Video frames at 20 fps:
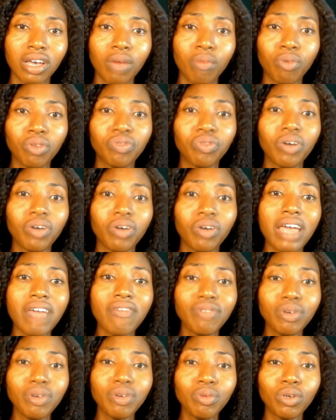but for
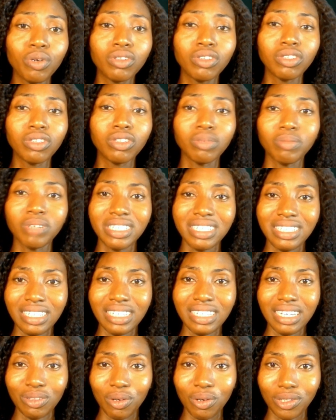everyone to
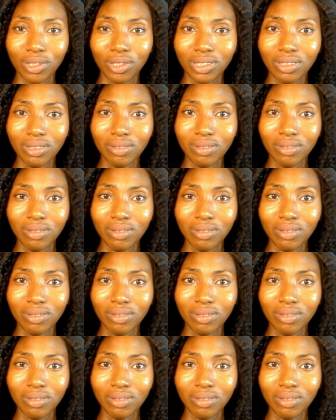meditate on.